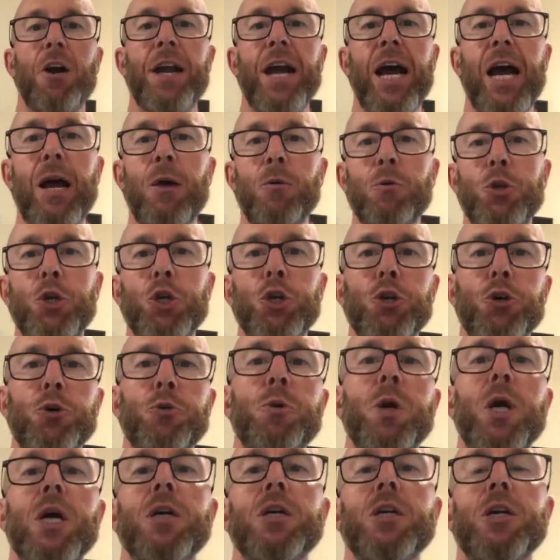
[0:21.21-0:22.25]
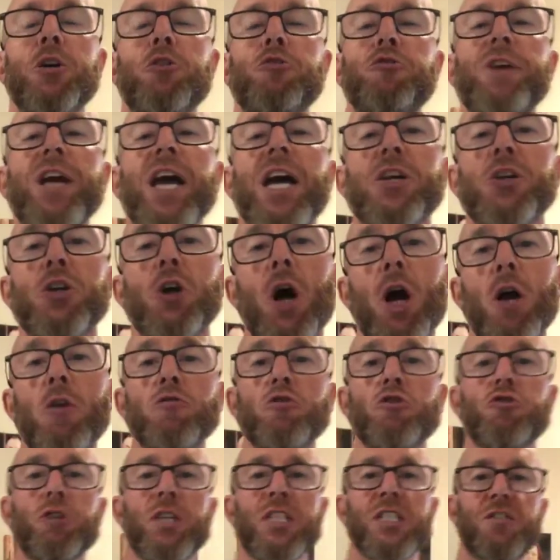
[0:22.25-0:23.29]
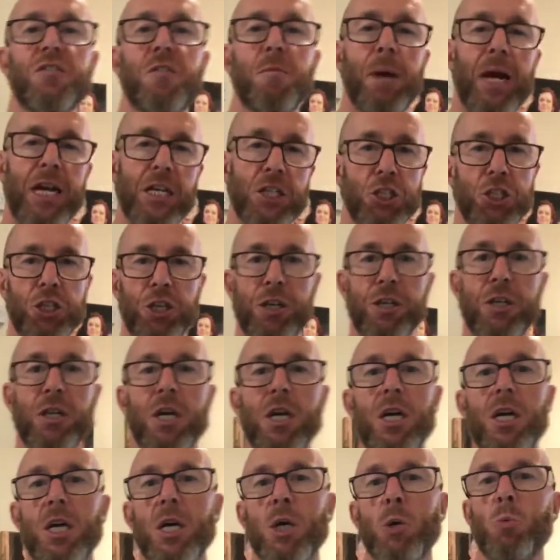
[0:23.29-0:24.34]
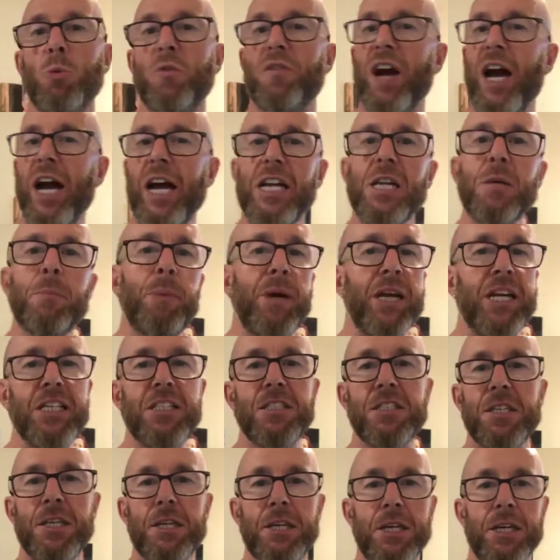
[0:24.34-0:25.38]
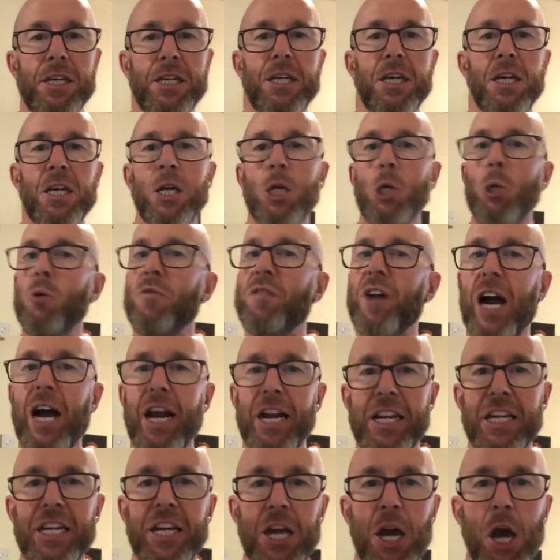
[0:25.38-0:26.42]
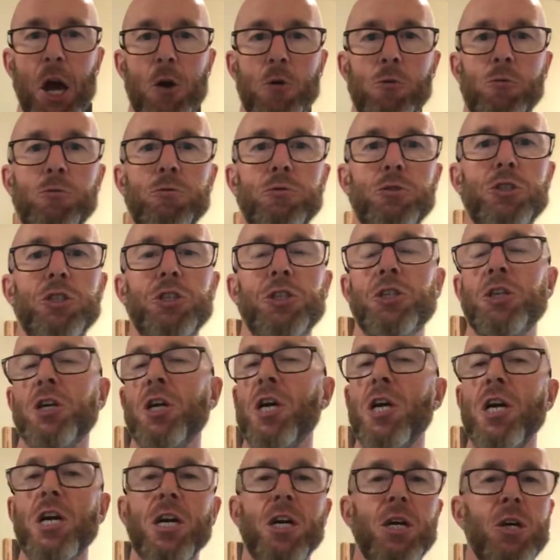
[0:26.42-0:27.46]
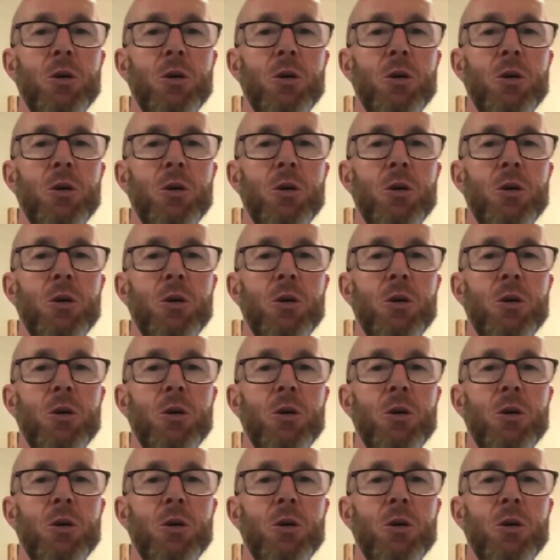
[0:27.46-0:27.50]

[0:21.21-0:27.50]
on how you can create your own transformation without any PT, without any coach,